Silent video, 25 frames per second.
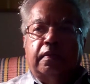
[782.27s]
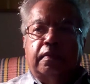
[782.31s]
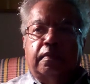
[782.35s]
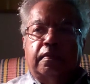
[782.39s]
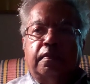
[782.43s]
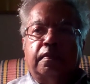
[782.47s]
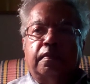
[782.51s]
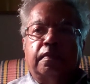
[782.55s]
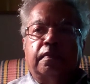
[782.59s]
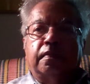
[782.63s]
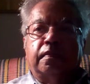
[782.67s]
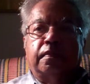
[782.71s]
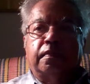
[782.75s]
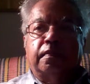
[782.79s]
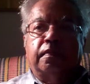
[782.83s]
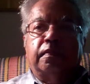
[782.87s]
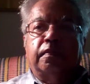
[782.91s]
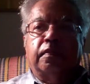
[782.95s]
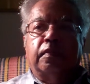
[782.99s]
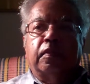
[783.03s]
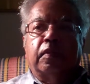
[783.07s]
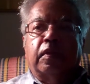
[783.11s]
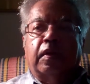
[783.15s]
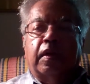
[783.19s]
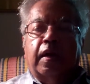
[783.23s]
Even there,
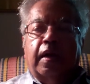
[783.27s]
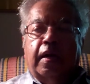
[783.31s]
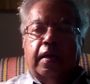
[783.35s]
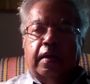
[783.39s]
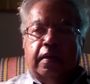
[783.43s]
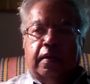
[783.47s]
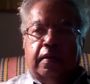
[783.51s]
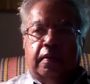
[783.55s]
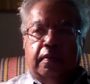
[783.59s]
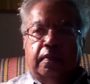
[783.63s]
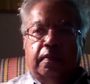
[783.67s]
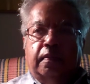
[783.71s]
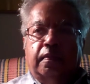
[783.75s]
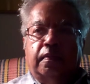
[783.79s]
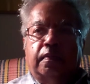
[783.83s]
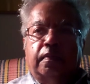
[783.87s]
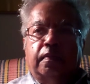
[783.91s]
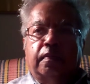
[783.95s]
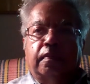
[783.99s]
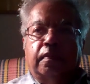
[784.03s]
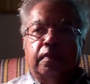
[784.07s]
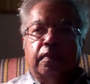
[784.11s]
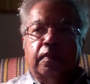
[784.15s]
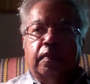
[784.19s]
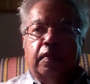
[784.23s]
the
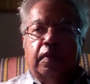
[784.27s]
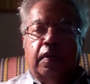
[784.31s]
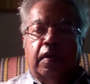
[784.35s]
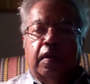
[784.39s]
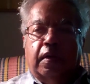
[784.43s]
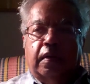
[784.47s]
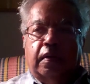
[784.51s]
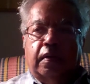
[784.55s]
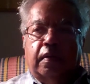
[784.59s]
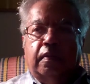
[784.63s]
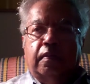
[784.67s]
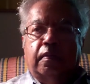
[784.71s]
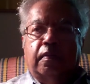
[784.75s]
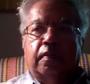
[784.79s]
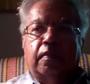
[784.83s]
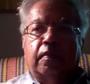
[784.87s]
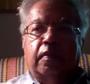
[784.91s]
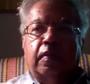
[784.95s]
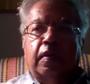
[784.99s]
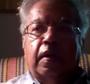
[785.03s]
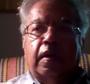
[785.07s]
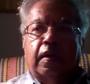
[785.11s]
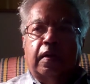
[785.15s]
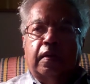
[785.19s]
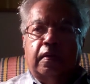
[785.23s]
relations became very
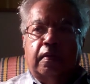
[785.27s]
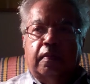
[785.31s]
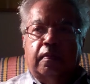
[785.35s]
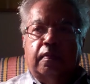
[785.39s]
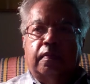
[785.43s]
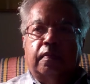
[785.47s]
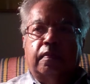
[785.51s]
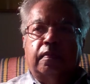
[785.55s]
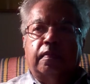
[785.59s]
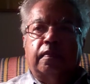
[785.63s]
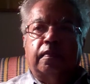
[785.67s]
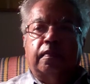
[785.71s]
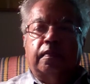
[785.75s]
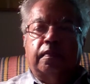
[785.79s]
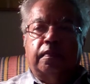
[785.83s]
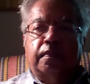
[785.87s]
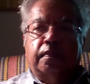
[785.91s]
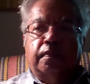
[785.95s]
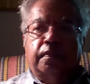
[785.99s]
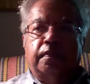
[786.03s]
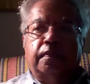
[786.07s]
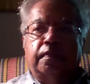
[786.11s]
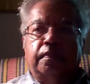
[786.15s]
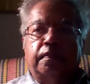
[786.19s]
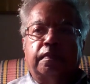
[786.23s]
strained, very difficult.